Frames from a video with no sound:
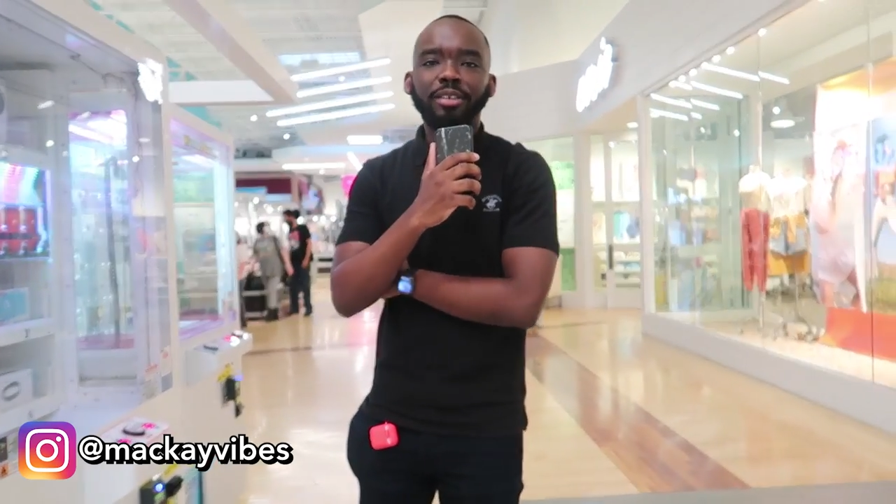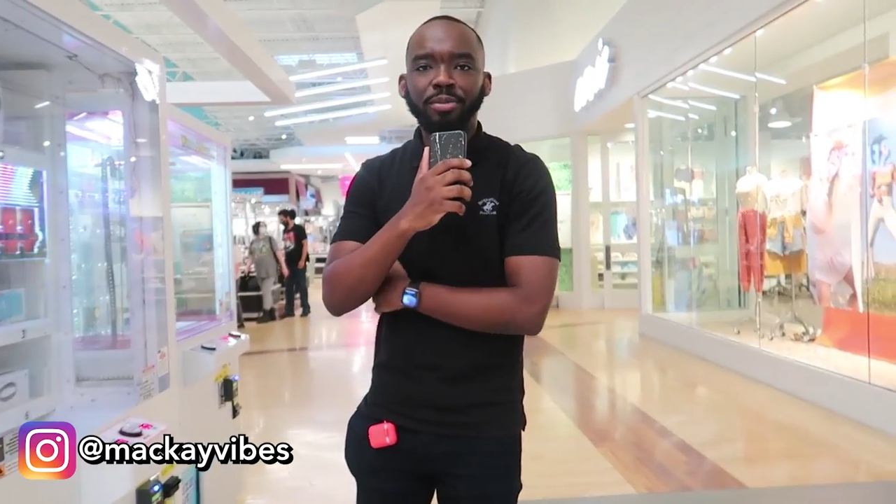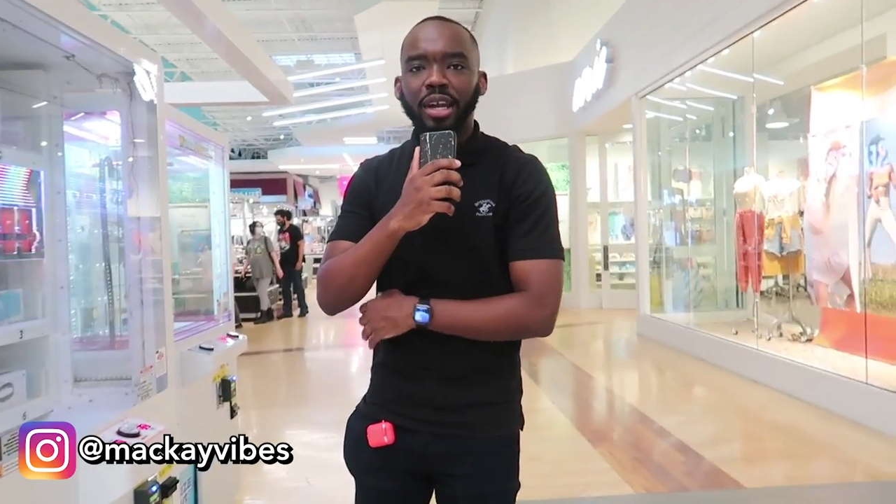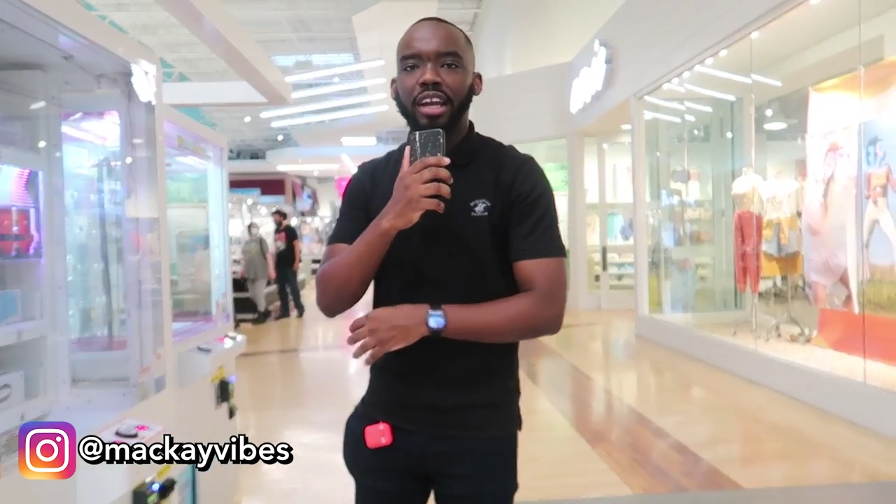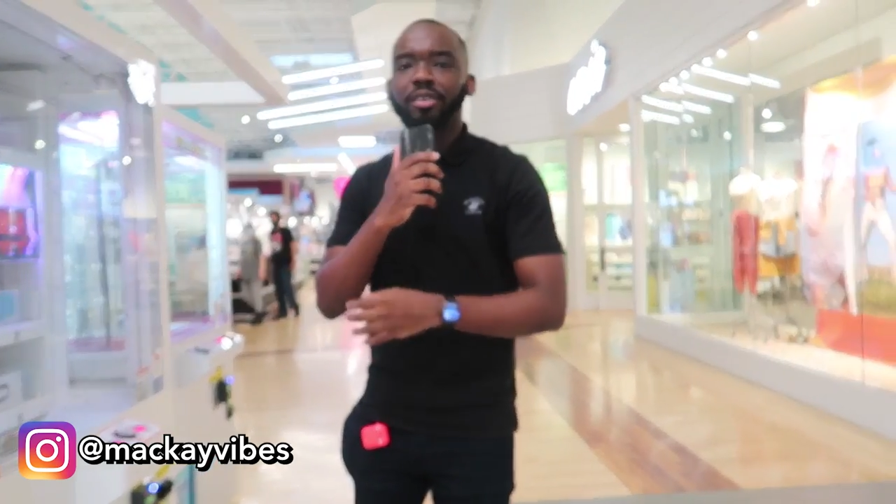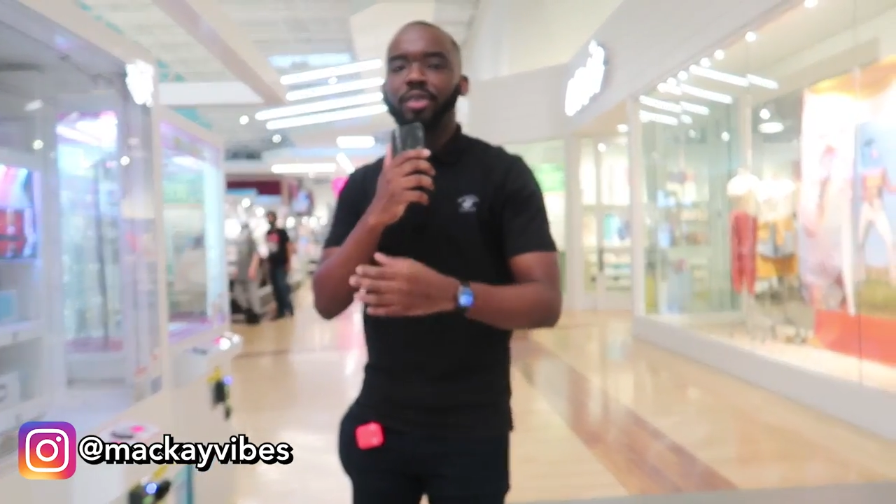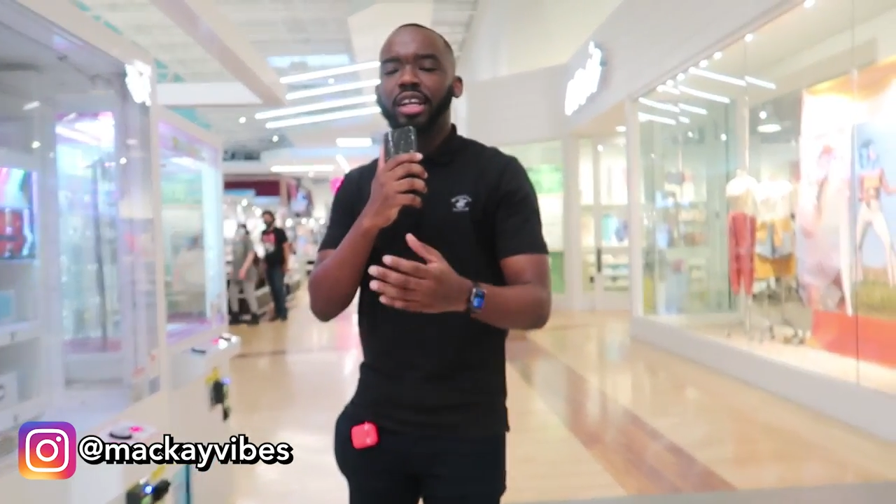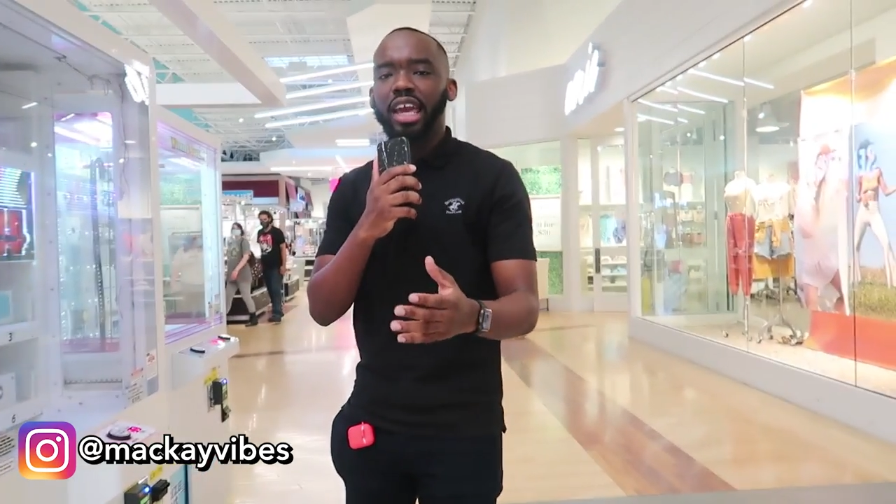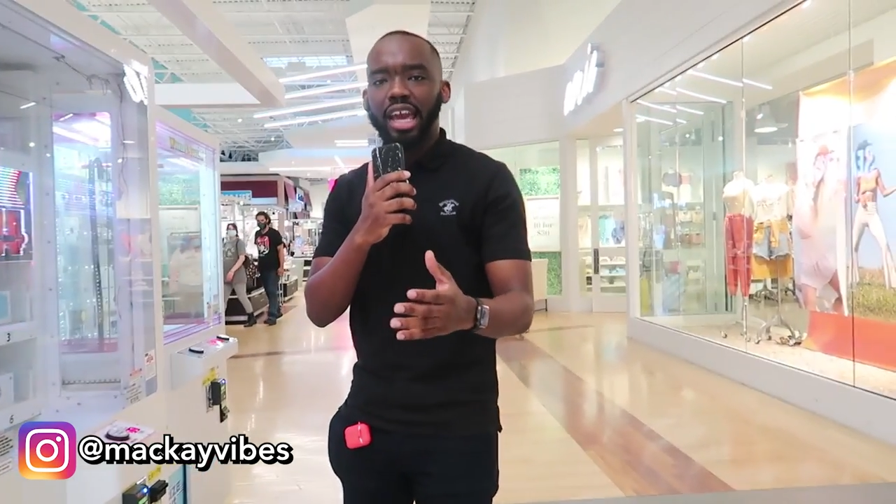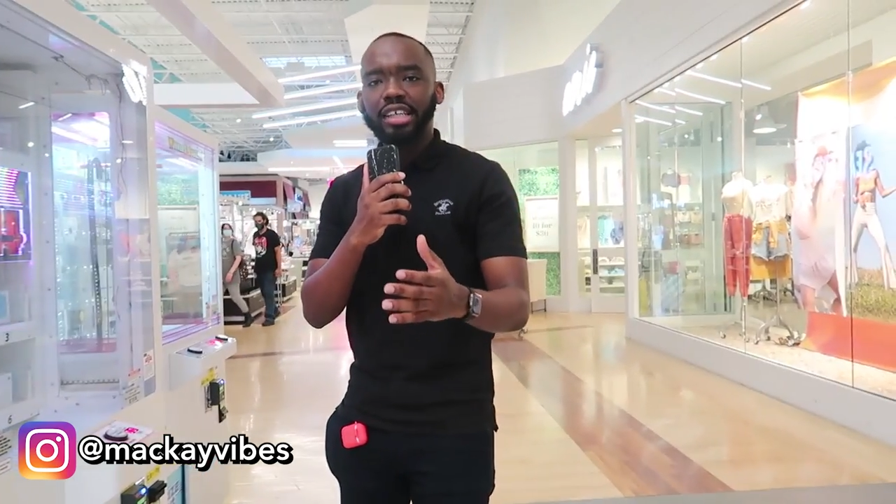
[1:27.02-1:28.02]
sit back,
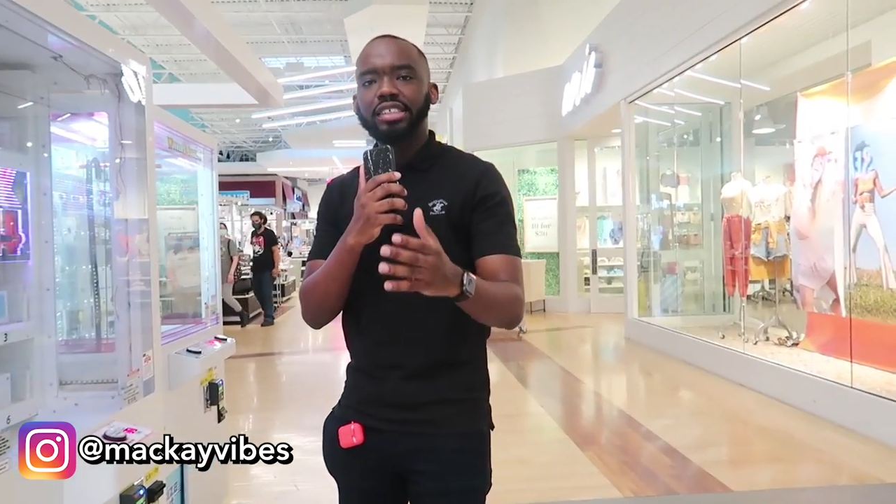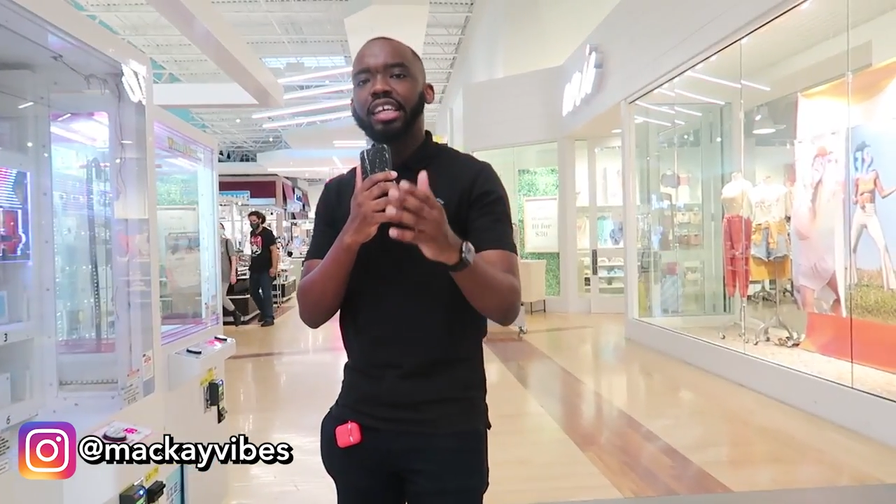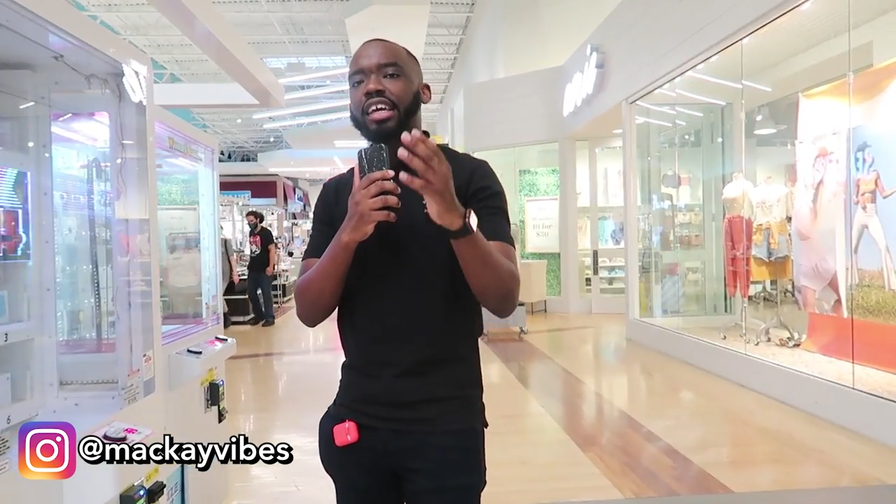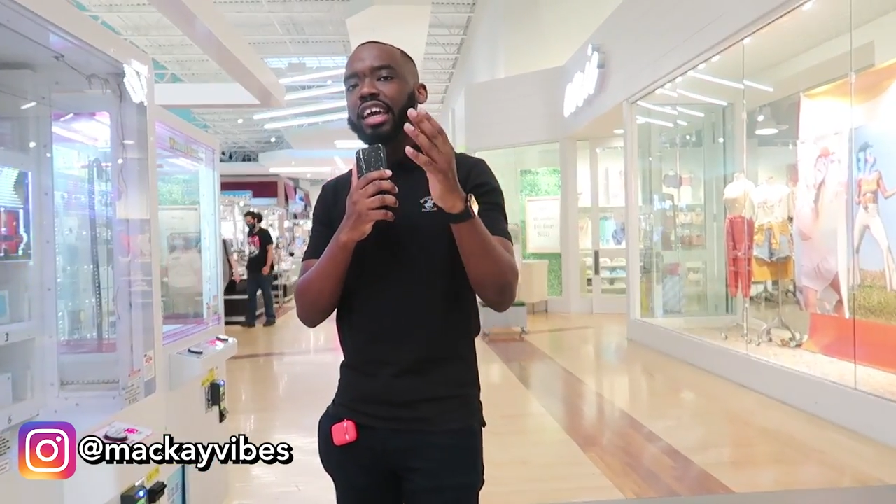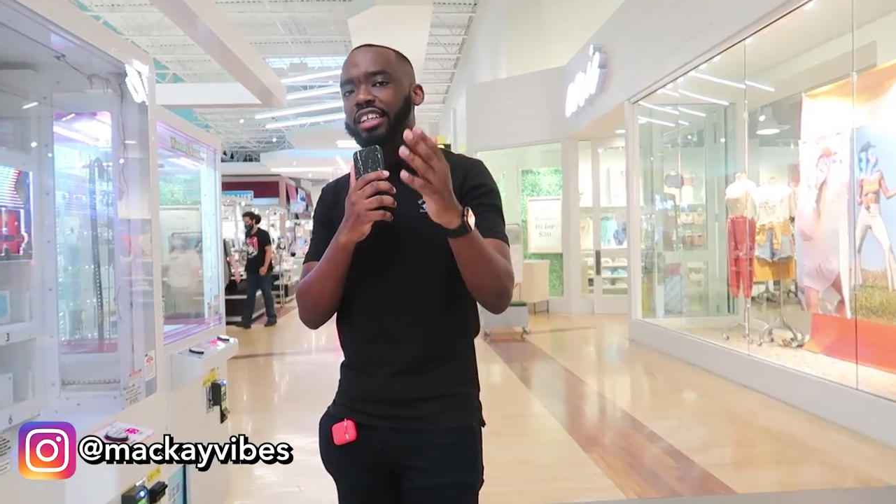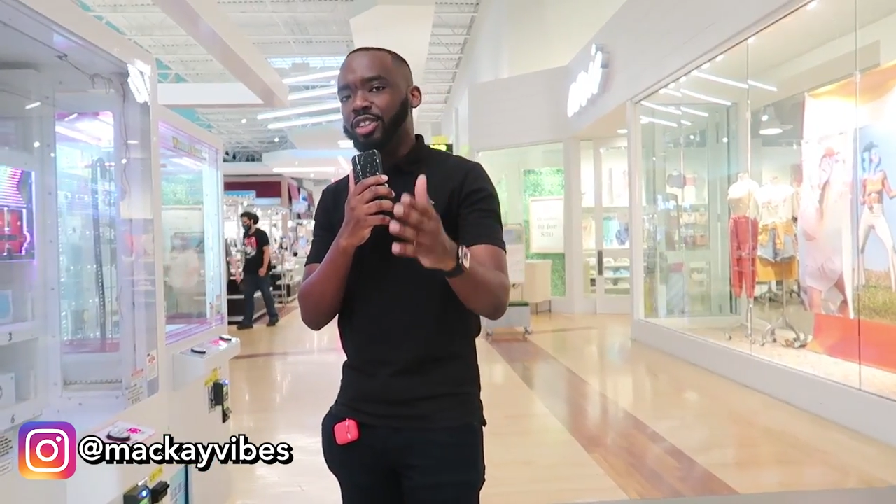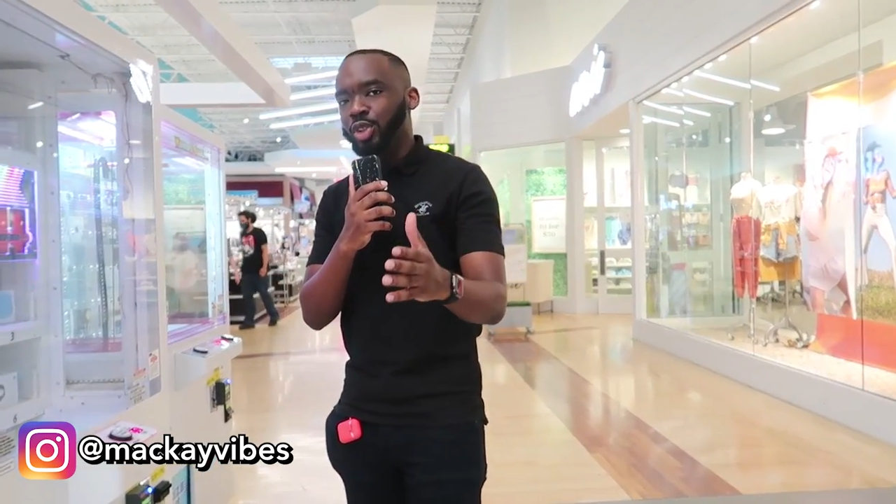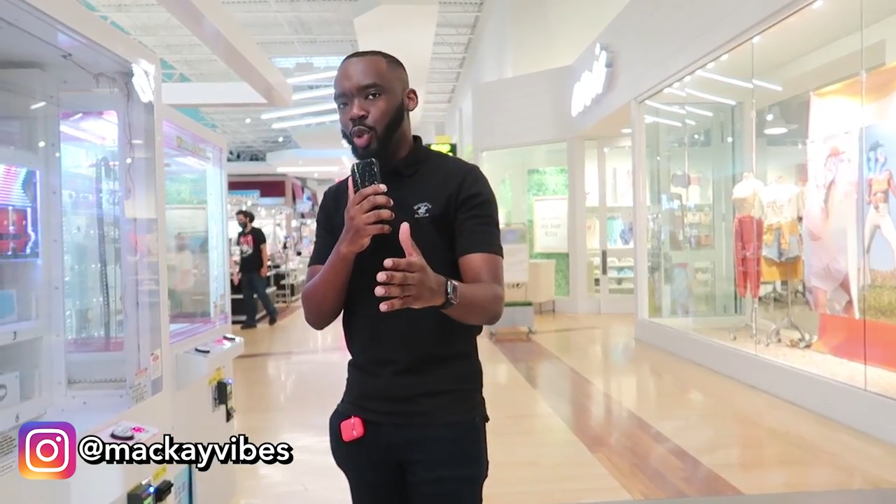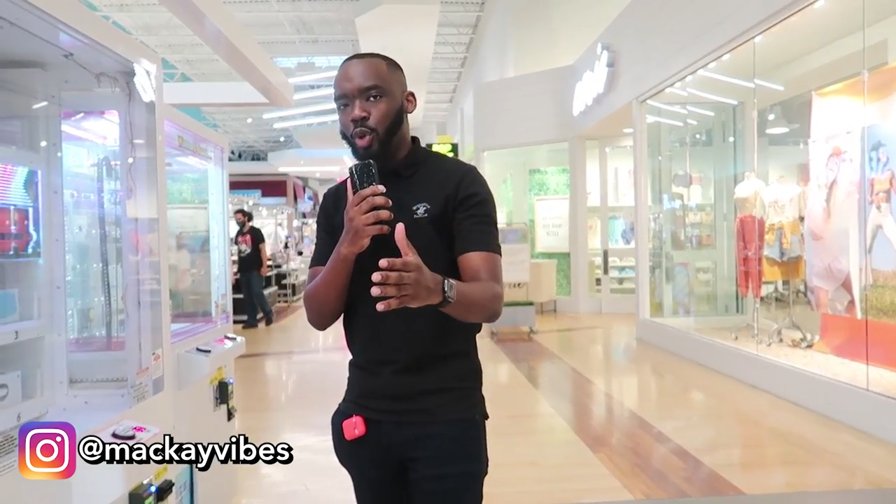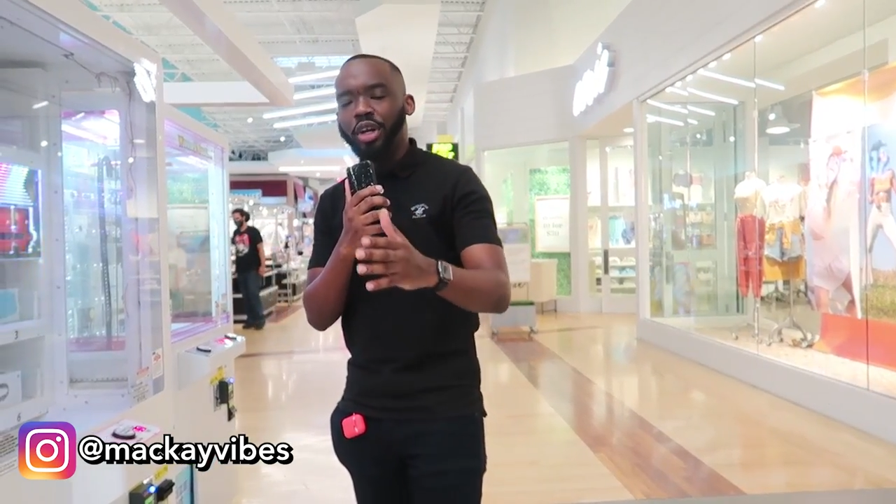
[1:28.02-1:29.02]
relax,
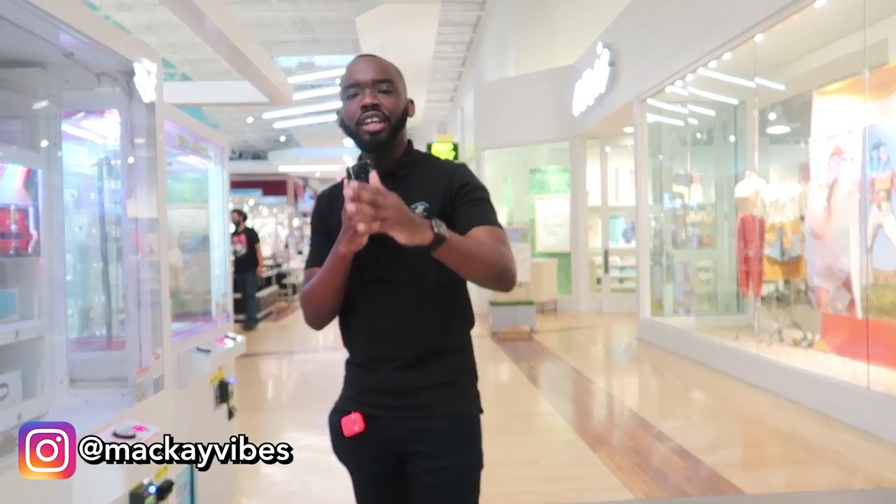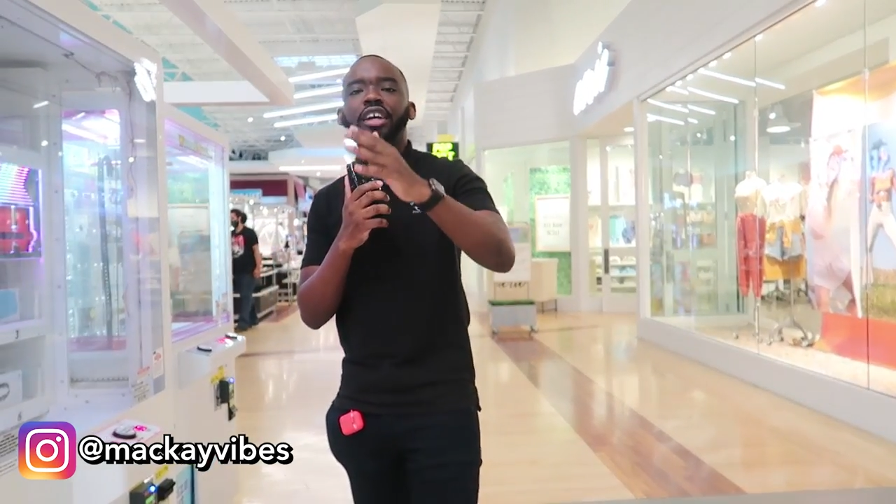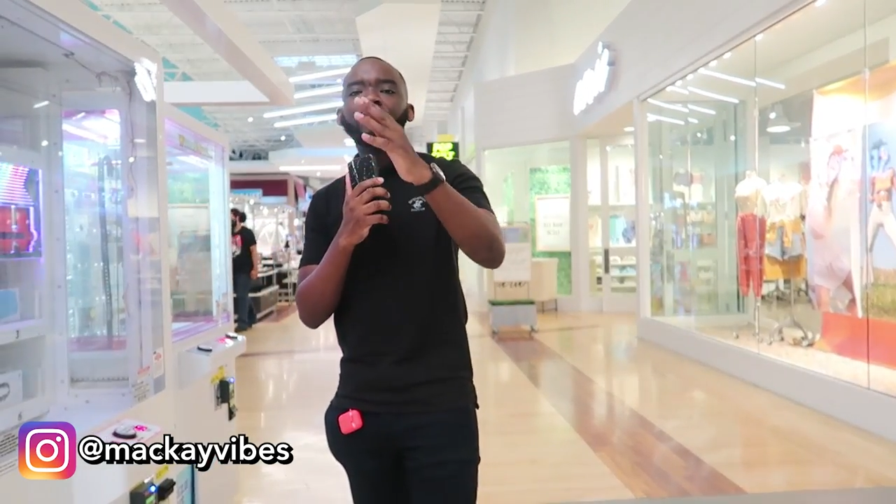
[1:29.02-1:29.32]
enjoy.